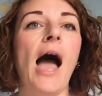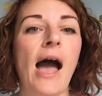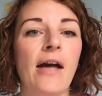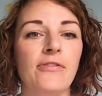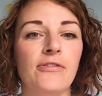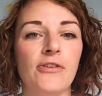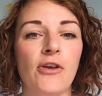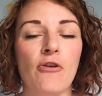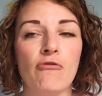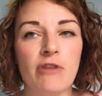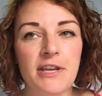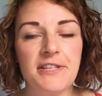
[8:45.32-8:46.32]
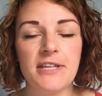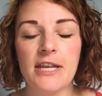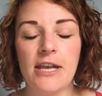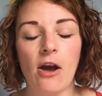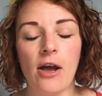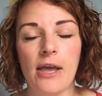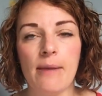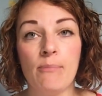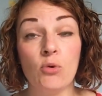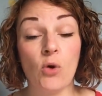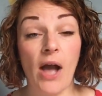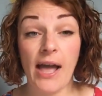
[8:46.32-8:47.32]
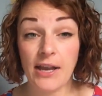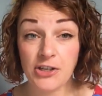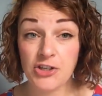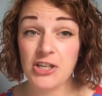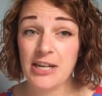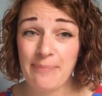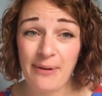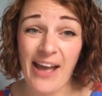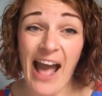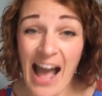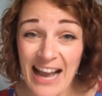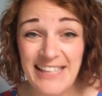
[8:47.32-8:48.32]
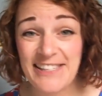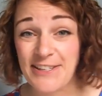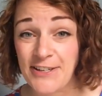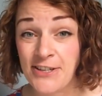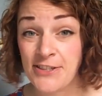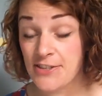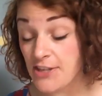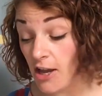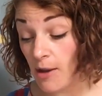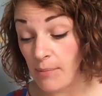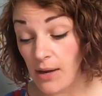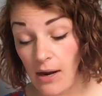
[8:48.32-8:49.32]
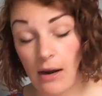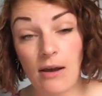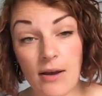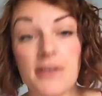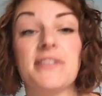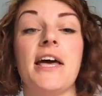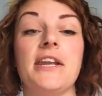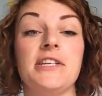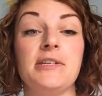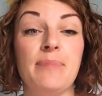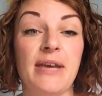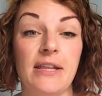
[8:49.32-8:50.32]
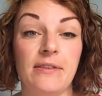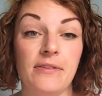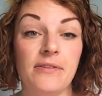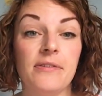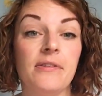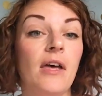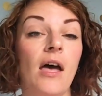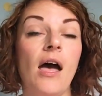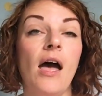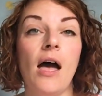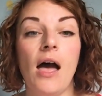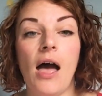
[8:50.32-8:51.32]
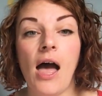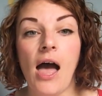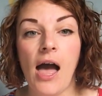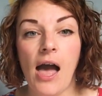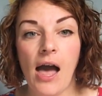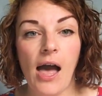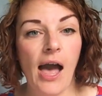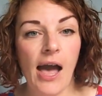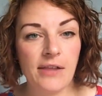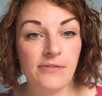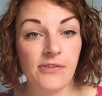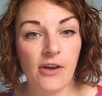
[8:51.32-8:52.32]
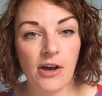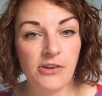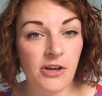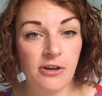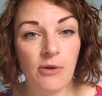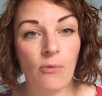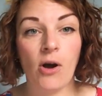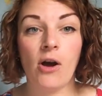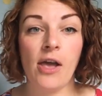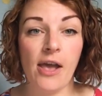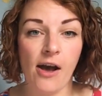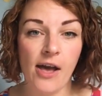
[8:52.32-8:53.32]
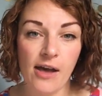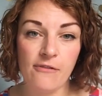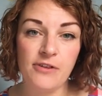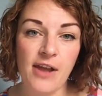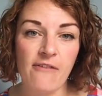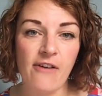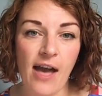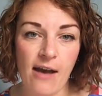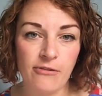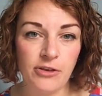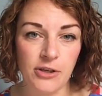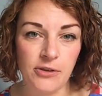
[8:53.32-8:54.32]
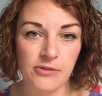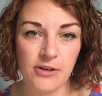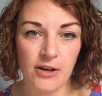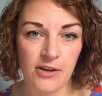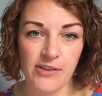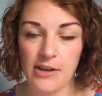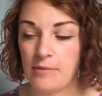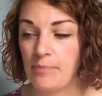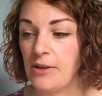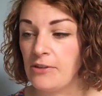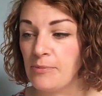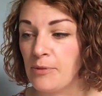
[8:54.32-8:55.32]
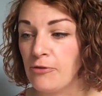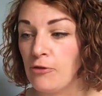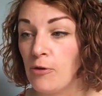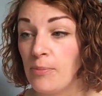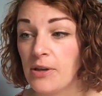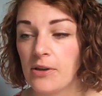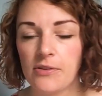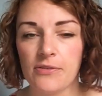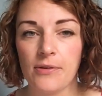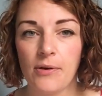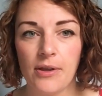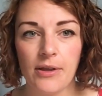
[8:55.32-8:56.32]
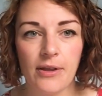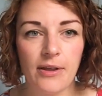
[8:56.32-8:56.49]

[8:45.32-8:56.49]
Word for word: And recently I bought, actually by accident, um, glass-headed pins. And I don't know why I have never ever used glass-headed pins before, because